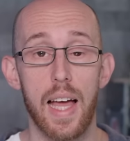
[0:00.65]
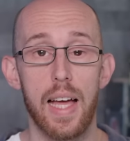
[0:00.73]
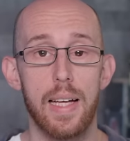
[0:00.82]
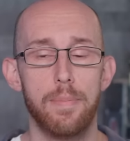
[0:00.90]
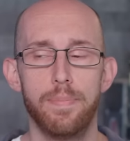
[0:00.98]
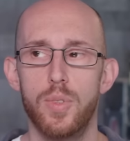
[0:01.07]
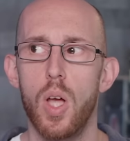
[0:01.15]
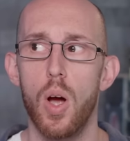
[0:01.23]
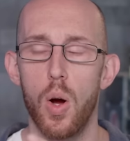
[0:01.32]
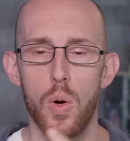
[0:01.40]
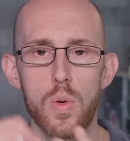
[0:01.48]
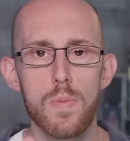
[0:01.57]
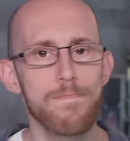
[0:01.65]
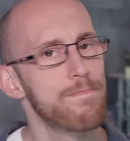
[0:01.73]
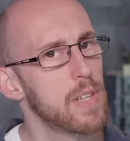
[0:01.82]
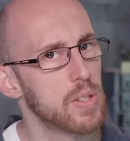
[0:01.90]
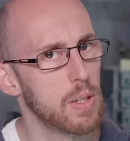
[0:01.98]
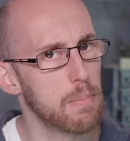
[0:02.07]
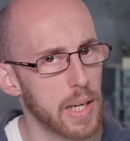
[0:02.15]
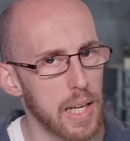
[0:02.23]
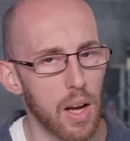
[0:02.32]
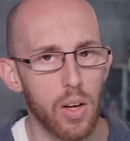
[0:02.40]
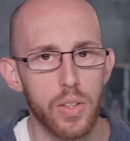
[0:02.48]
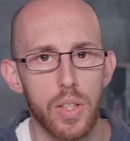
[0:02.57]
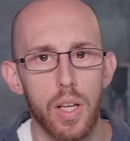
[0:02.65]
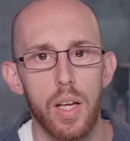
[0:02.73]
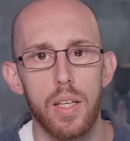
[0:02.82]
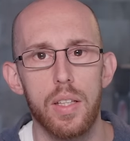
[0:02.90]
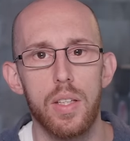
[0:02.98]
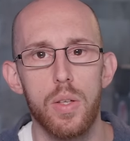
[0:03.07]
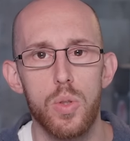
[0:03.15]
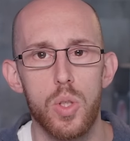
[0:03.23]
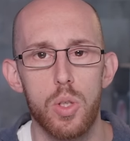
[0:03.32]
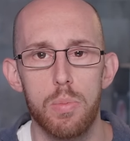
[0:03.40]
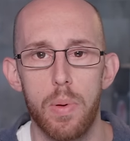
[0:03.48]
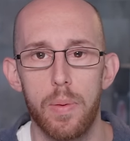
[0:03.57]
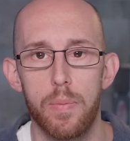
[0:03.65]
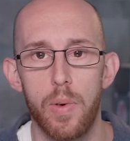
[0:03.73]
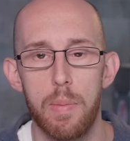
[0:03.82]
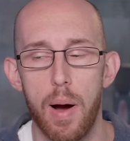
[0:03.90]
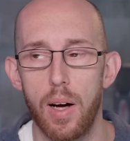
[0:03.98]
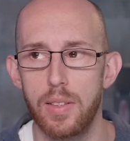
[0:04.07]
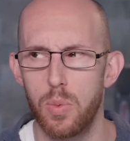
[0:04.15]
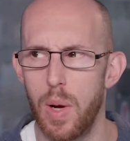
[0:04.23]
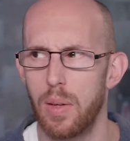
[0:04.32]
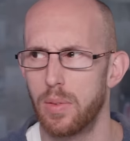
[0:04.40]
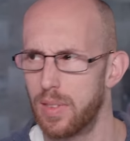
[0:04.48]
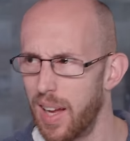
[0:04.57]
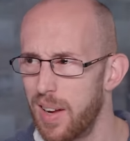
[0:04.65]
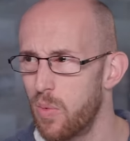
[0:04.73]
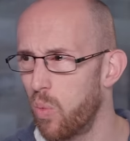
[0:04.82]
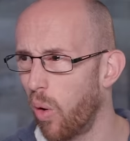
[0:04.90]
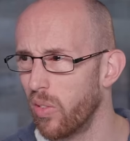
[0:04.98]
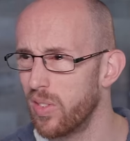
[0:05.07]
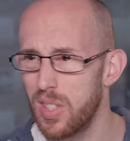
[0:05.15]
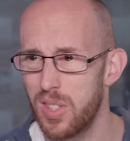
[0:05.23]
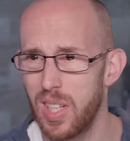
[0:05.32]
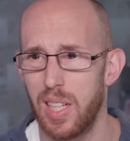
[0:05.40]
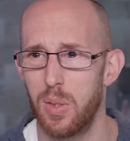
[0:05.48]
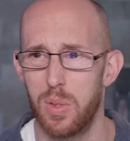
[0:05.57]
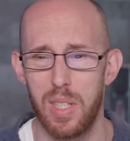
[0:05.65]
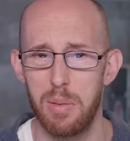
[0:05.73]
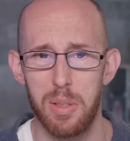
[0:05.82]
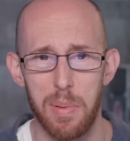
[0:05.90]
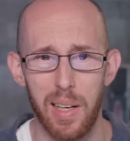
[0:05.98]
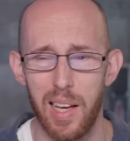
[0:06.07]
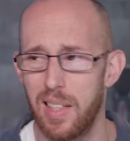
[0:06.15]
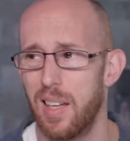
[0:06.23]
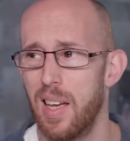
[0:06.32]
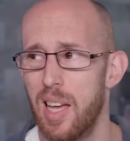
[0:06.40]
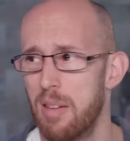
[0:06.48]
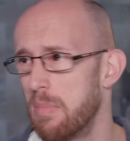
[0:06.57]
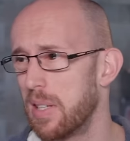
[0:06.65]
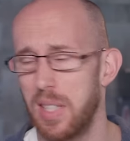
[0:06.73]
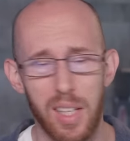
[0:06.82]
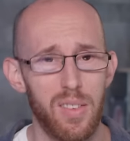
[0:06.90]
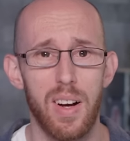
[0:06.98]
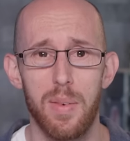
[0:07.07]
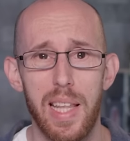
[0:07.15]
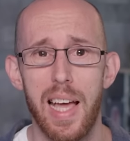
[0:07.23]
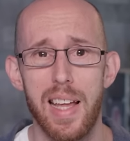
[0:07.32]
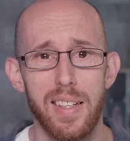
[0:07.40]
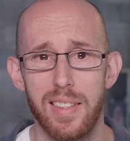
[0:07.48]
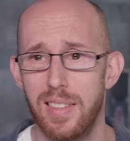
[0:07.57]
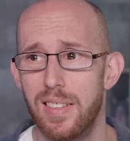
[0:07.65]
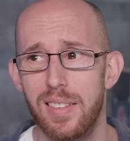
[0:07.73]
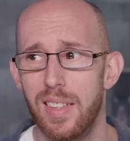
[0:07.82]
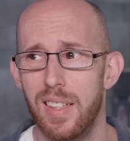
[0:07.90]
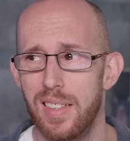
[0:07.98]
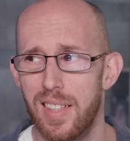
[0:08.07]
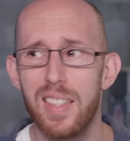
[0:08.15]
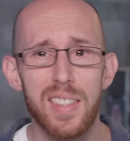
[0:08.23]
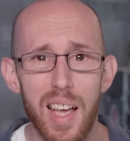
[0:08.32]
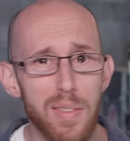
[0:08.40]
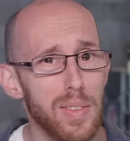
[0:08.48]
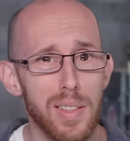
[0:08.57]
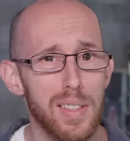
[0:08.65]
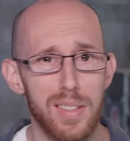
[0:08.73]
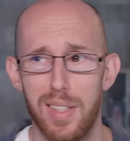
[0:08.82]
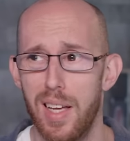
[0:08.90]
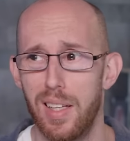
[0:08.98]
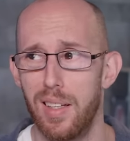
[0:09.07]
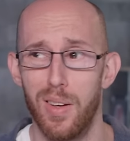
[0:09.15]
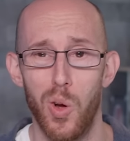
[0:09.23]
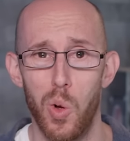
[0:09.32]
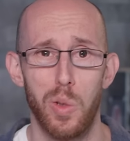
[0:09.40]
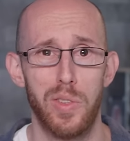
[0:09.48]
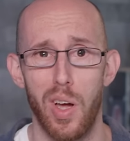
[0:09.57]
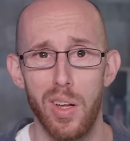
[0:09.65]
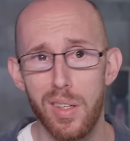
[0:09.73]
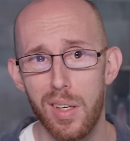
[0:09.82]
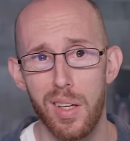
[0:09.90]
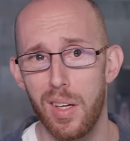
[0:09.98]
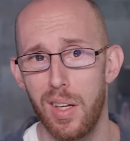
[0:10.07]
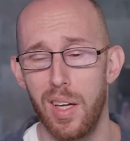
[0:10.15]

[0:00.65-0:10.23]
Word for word: Um, so somebody on YouTube remarked, well, day one to six seemed to be like messing around with the header and day seven, it's like all done.